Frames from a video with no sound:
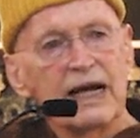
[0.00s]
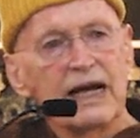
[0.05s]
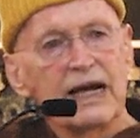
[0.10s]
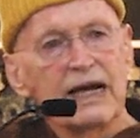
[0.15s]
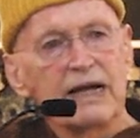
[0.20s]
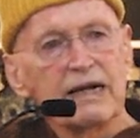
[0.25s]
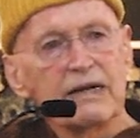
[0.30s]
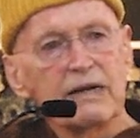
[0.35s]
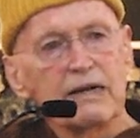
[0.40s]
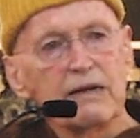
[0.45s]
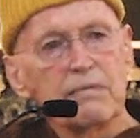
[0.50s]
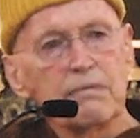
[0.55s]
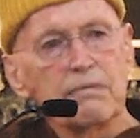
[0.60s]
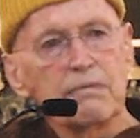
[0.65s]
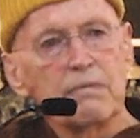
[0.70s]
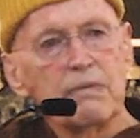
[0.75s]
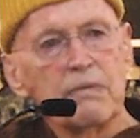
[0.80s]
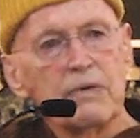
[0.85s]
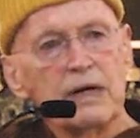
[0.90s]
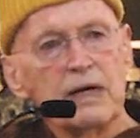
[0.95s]
and
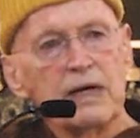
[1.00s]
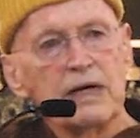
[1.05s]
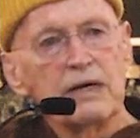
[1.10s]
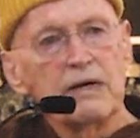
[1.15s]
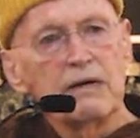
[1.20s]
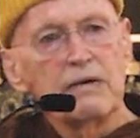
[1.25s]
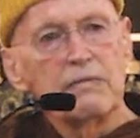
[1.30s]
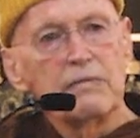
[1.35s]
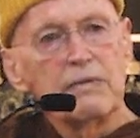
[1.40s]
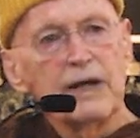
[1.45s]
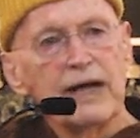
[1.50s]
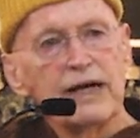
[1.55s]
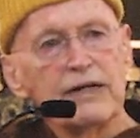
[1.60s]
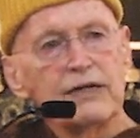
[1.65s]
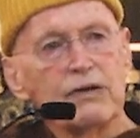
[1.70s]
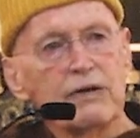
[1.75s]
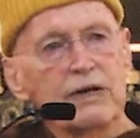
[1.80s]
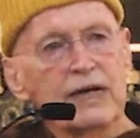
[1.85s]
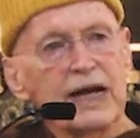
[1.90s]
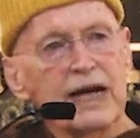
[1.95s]

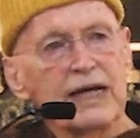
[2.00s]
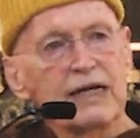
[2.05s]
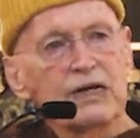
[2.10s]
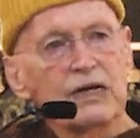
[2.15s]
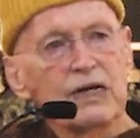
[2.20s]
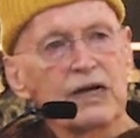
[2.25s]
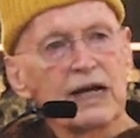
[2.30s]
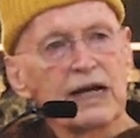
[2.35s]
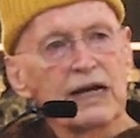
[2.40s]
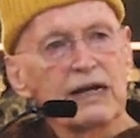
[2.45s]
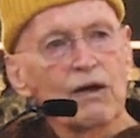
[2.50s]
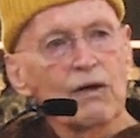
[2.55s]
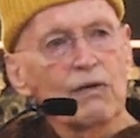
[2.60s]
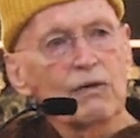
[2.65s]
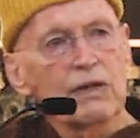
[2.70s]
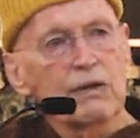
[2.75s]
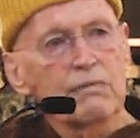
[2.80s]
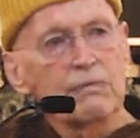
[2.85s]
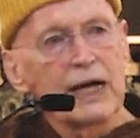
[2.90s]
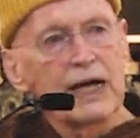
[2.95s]
education, all
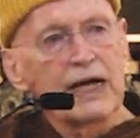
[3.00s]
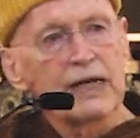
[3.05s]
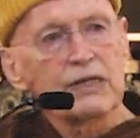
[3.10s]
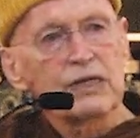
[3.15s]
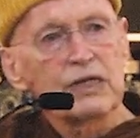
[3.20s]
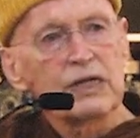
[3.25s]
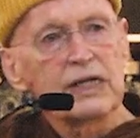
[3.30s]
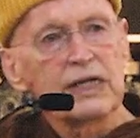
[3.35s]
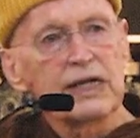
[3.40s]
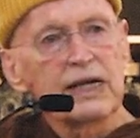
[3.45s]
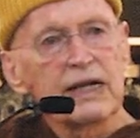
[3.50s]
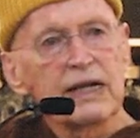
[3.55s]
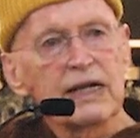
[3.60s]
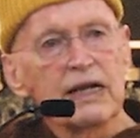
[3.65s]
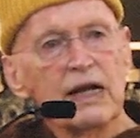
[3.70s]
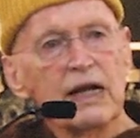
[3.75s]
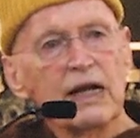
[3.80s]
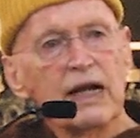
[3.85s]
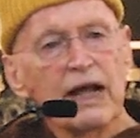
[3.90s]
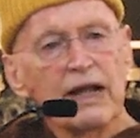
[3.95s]
the best
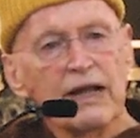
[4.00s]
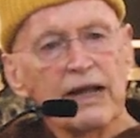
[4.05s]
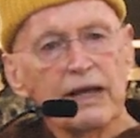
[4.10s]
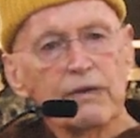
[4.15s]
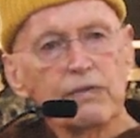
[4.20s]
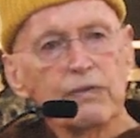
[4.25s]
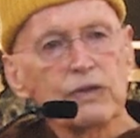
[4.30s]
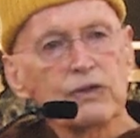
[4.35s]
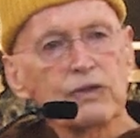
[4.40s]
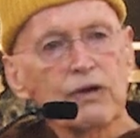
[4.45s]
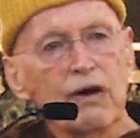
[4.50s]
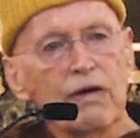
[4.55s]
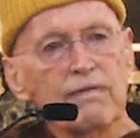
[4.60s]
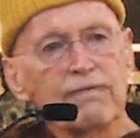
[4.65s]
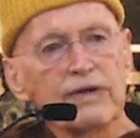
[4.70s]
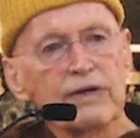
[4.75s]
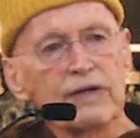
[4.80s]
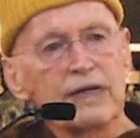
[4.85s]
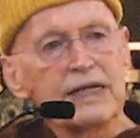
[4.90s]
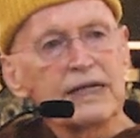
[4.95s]
that was
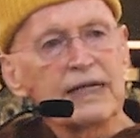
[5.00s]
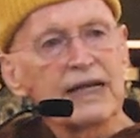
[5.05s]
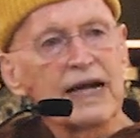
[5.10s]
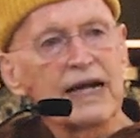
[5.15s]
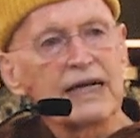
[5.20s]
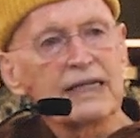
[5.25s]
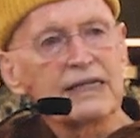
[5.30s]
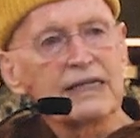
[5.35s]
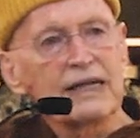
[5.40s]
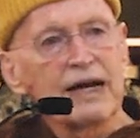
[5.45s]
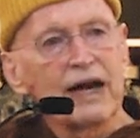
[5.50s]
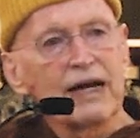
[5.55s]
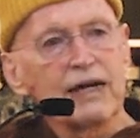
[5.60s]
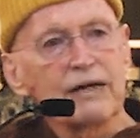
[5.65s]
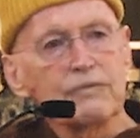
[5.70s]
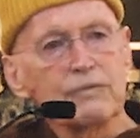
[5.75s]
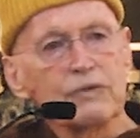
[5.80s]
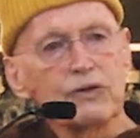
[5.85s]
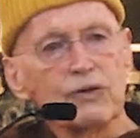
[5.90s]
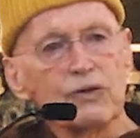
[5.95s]
offered at that
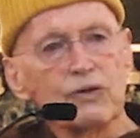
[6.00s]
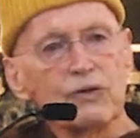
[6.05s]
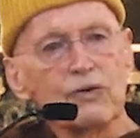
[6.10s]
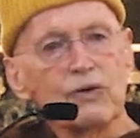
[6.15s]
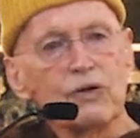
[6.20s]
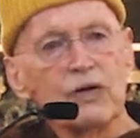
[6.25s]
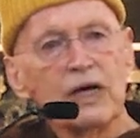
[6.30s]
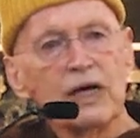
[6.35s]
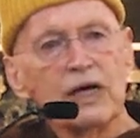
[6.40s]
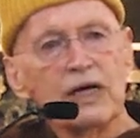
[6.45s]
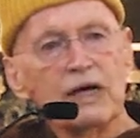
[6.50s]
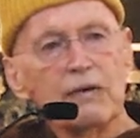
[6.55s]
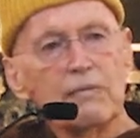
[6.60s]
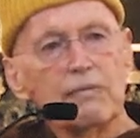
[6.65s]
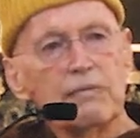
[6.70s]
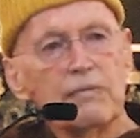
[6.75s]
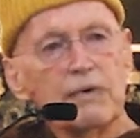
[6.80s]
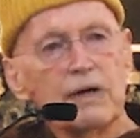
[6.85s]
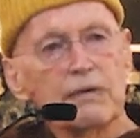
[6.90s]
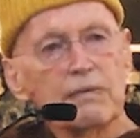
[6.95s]
time to
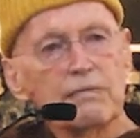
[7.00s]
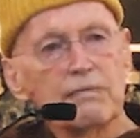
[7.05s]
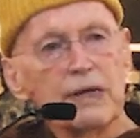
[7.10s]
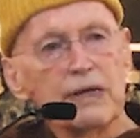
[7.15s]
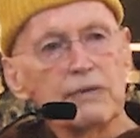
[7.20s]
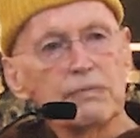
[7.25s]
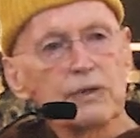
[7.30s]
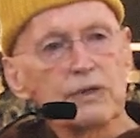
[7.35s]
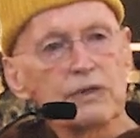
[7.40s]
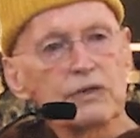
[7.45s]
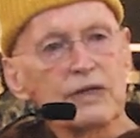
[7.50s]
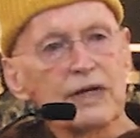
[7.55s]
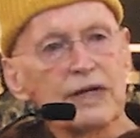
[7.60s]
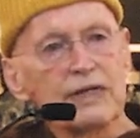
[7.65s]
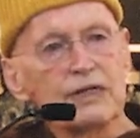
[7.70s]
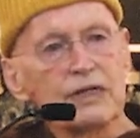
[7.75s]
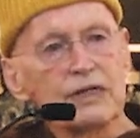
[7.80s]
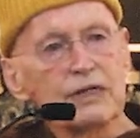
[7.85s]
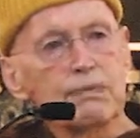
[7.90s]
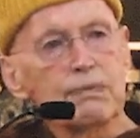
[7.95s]
people
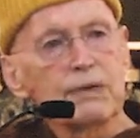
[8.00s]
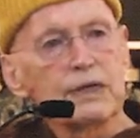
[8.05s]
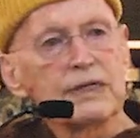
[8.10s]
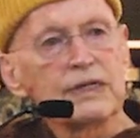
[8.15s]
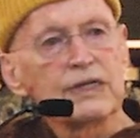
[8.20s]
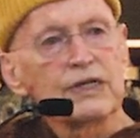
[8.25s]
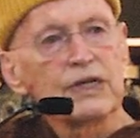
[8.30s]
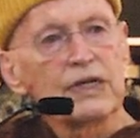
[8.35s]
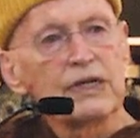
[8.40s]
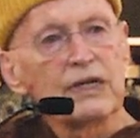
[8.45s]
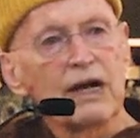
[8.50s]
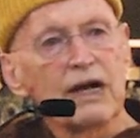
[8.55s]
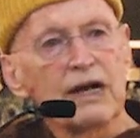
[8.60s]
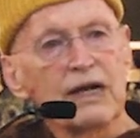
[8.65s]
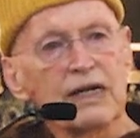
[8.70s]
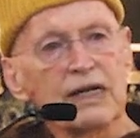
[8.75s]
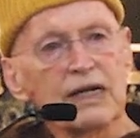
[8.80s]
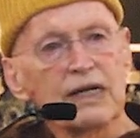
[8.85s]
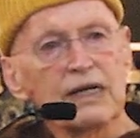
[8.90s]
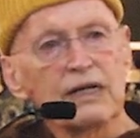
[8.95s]
such as Prince
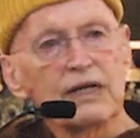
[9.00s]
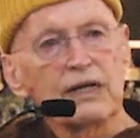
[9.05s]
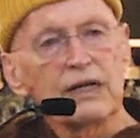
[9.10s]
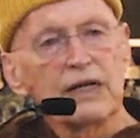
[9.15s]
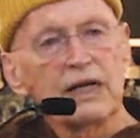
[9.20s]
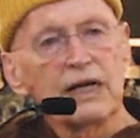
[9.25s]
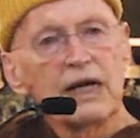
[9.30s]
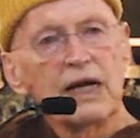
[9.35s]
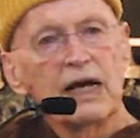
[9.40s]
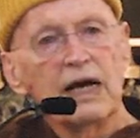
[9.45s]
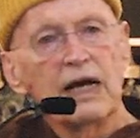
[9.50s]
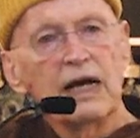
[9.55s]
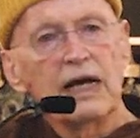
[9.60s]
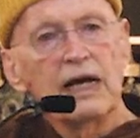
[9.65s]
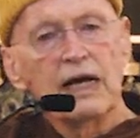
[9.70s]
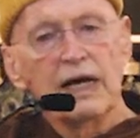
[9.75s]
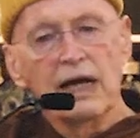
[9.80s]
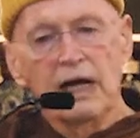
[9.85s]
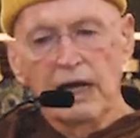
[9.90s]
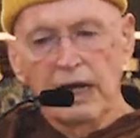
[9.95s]
Siddhartha.
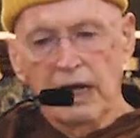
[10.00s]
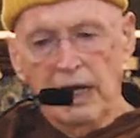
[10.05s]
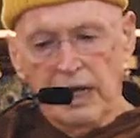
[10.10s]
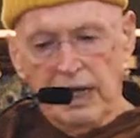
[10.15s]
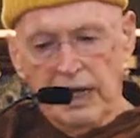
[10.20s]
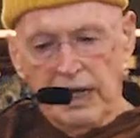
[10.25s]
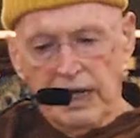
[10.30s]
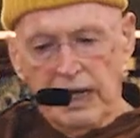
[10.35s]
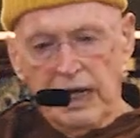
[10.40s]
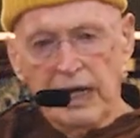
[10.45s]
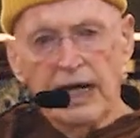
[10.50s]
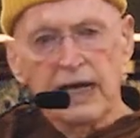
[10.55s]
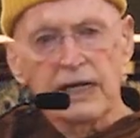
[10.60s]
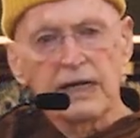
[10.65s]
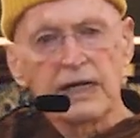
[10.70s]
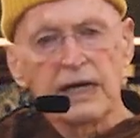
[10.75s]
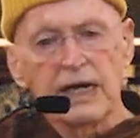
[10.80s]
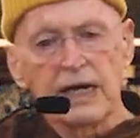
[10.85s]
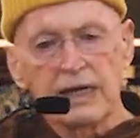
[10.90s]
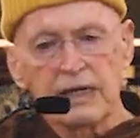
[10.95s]

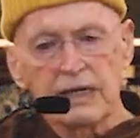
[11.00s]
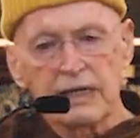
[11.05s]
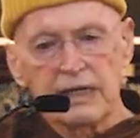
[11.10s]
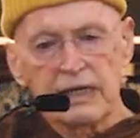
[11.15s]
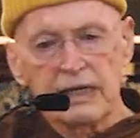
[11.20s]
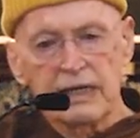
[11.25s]
And yet,